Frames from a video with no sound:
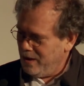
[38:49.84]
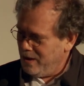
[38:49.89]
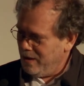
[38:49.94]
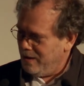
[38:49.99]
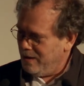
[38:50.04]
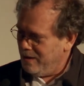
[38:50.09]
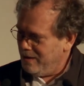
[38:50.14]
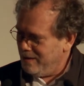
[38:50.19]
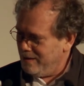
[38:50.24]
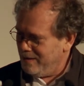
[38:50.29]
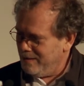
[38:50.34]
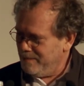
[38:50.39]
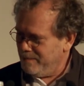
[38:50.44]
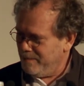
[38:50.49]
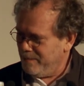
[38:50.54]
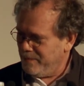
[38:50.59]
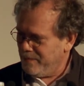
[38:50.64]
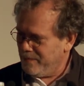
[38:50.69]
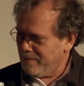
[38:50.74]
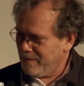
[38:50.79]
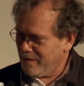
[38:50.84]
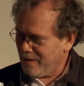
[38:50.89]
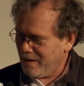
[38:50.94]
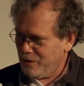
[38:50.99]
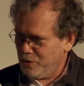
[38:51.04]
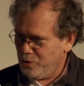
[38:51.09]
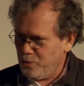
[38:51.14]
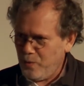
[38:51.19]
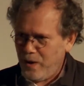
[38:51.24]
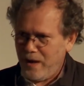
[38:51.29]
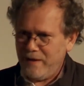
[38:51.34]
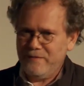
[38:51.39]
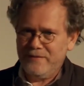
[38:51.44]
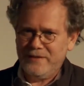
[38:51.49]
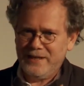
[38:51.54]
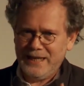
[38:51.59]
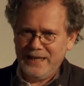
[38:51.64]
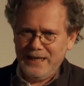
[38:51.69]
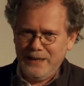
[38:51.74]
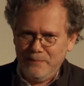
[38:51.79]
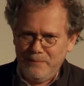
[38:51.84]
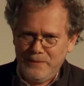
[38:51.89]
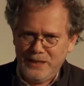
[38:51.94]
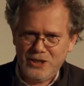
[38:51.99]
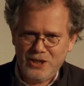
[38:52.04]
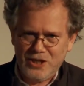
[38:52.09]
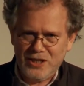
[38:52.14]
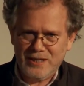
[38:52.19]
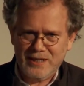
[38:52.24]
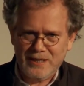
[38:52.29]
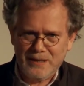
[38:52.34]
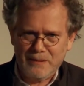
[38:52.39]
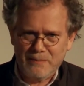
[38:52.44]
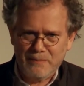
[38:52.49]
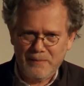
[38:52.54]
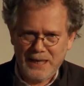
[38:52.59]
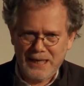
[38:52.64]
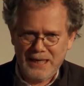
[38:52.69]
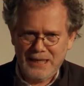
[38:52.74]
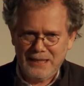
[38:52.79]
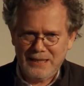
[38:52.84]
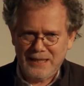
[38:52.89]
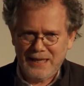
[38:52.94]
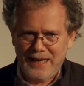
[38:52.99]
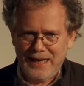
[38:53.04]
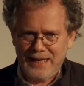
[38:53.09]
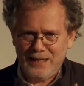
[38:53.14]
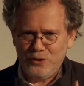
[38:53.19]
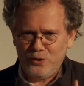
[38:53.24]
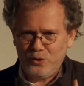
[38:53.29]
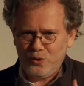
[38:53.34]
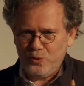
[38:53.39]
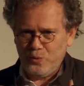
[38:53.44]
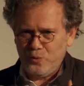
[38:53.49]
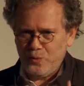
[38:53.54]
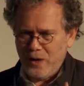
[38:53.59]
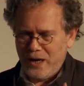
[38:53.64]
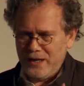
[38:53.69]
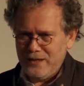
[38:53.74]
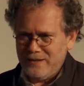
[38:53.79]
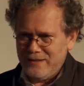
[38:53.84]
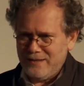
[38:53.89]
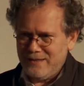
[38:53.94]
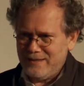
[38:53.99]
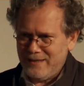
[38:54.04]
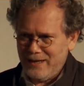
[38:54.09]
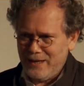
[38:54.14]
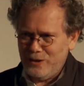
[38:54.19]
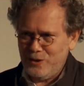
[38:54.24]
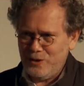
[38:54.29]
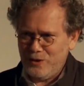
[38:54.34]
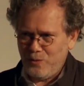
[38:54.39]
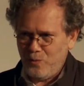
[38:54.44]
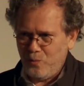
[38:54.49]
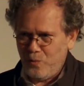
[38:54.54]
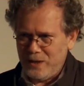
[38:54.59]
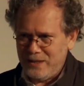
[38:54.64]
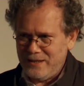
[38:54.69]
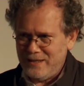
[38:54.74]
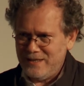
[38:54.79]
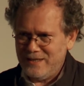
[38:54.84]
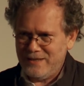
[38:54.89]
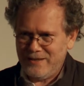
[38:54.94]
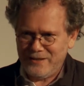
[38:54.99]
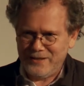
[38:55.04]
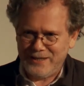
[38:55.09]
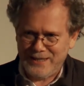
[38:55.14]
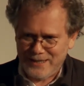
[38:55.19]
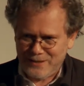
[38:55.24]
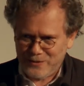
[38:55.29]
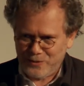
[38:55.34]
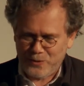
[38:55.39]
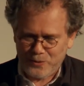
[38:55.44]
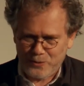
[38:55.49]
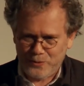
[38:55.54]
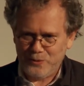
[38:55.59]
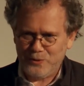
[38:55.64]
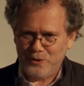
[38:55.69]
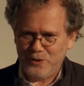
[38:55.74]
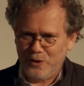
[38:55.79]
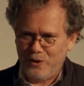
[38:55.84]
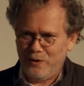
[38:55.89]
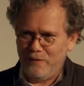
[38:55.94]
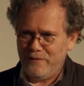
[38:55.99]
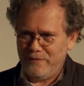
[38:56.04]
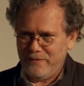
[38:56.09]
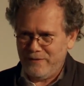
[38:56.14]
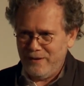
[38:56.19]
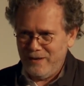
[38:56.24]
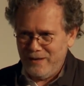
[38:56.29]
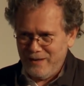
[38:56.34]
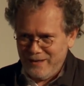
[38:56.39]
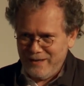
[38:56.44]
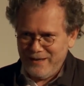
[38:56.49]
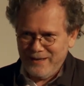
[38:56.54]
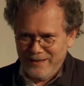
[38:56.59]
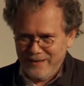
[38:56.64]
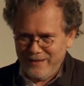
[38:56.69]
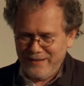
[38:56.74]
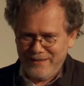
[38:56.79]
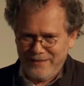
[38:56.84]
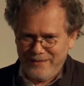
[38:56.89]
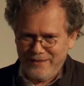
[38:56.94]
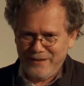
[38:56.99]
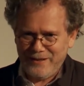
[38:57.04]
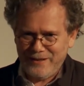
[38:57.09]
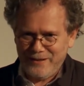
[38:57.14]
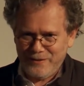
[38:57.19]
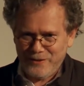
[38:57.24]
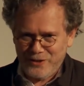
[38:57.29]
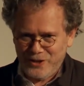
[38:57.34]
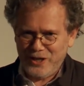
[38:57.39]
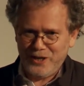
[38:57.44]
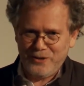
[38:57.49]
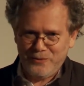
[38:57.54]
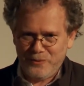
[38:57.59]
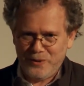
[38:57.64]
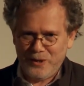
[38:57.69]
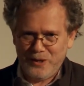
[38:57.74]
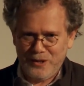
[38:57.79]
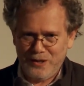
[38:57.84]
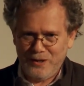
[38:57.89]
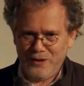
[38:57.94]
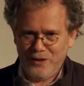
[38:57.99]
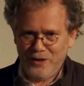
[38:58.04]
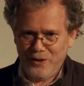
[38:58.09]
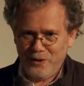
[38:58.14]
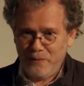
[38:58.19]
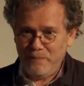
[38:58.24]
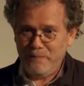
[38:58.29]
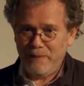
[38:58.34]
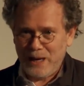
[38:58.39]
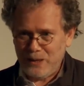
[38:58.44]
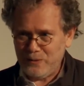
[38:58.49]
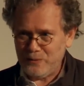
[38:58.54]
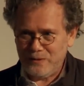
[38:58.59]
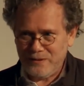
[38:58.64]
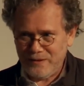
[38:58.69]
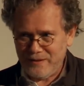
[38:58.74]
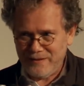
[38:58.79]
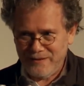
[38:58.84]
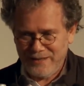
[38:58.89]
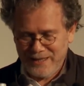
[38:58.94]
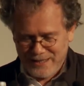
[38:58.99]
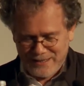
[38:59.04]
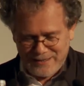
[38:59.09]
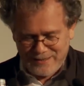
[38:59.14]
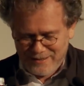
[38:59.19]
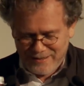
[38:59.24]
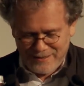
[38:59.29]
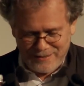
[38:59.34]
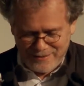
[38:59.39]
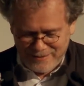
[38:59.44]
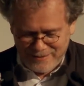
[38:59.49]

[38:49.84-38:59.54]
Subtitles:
have the images in mind and to understand what is the discourse of the general about this